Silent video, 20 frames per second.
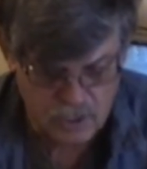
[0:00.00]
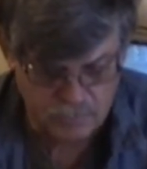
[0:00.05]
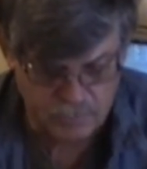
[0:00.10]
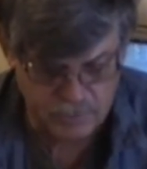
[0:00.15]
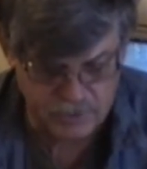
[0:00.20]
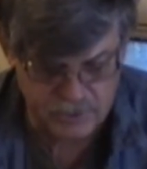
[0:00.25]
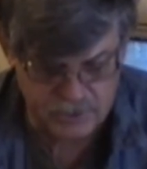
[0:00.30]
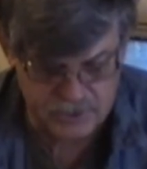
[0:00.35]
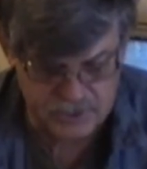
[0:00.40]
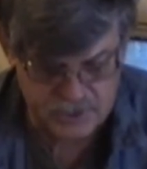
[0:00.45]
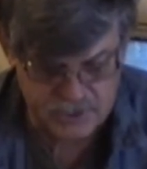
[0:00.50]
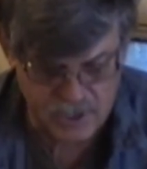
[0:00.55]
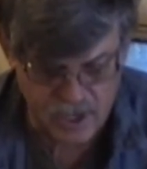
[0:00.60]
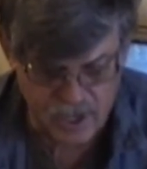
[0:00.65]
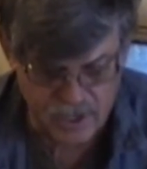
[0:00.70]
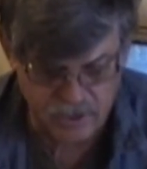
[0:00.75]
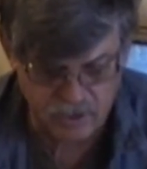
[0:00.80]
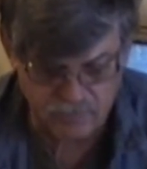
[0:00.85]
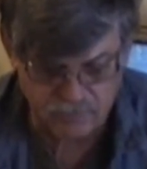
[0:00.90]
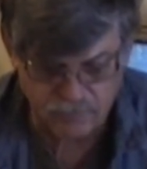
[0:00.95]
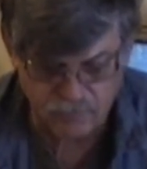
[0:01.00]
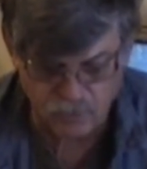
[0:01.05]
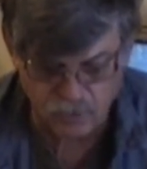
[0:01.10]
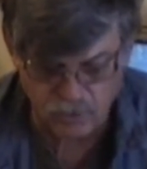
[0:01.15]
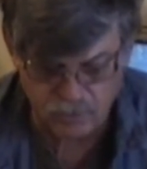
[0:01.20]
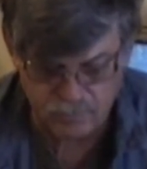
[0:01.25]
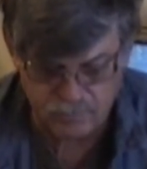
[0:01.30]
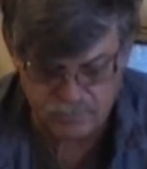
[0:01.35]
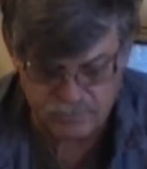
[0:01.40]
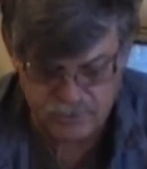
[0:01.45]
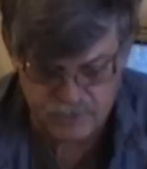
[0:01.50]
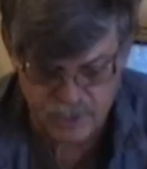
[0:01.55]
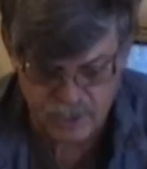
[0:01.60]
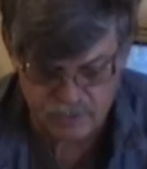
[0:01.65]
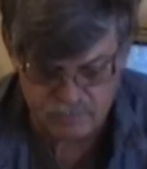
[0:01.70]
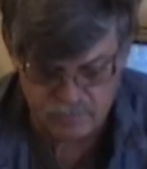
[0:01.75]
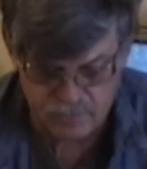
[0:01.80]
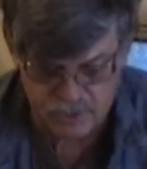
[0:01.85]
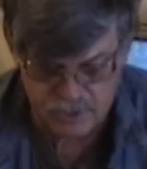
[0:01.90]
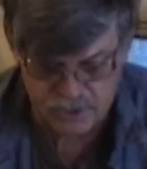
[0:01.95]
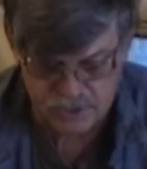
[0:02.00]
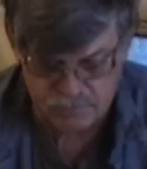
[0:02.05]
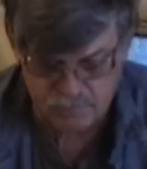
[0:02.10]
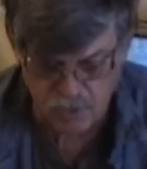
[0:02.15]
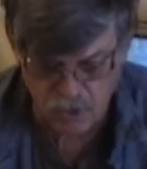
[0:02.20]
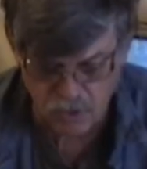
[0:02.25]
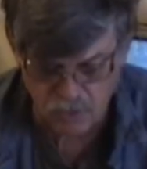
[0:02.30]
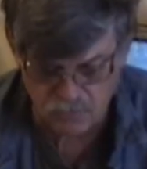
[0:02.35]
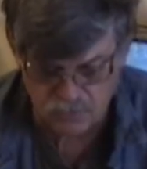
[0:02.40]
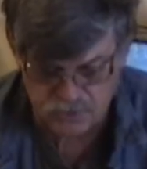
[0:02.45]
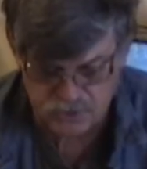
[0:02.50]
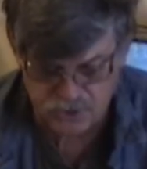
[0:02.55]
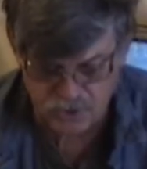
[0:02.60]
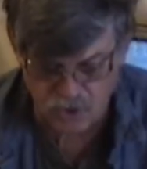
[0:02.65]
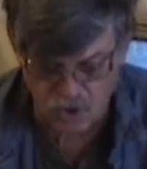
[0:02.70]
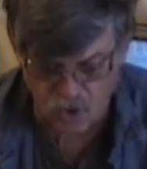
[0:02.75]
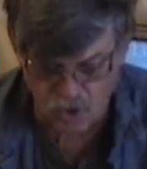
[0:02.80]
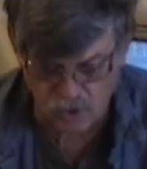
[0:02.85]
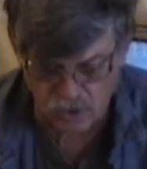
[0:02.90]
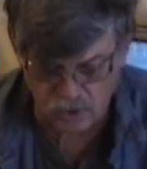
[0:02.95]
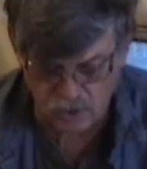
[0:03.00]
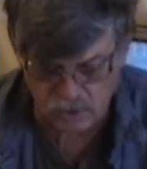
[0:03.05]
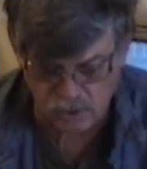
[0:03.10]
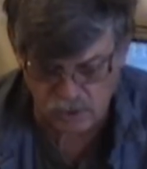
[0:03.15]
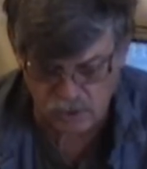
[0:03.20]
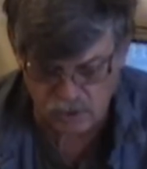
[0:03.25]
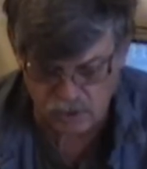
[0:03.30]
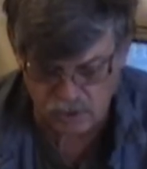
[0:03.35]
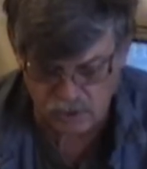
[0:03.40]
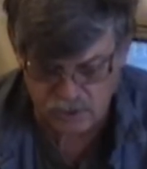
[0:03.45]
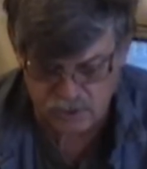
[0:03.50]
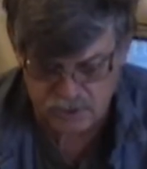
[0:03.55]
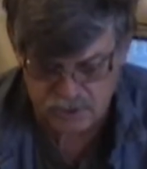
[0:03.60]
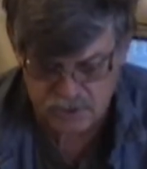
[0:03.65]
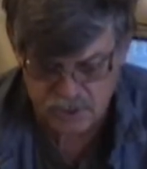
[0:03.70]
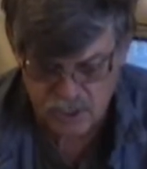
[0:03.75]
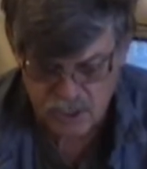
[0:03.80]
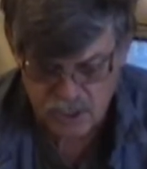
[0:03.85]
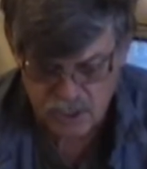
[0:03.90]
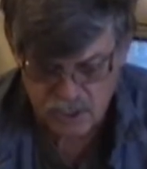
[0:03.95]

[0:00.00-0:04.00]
but inside are full of dead men's bones and all uncleanliness.